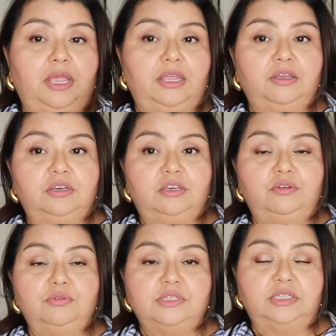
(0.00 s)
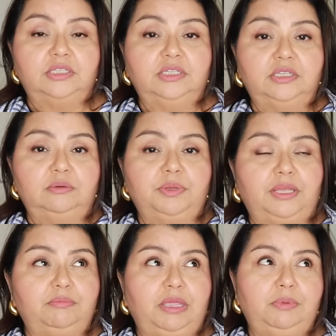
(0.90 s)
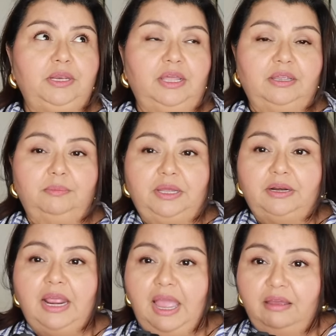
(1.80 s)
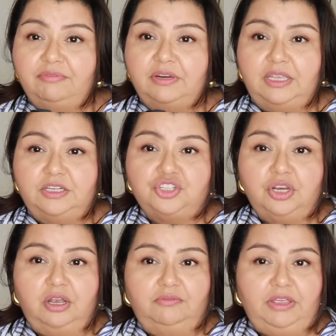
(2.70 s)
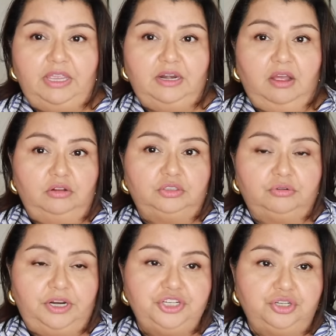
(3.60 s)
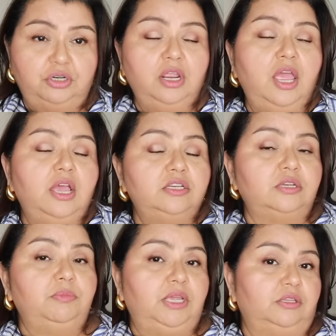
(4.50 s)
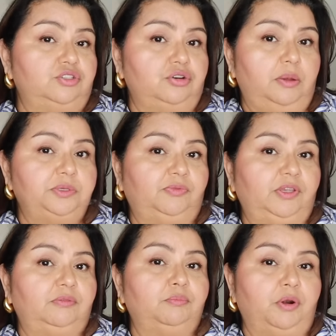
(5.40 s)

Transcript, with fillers: I could use a little bit, maybe like about a half an inch of an alteration to make the straps fit